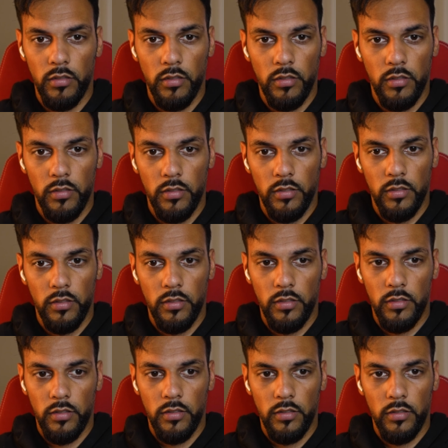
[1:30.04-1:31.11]

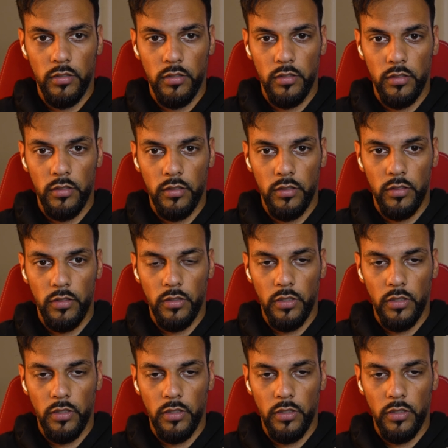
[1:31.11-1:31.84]
(no one is talking)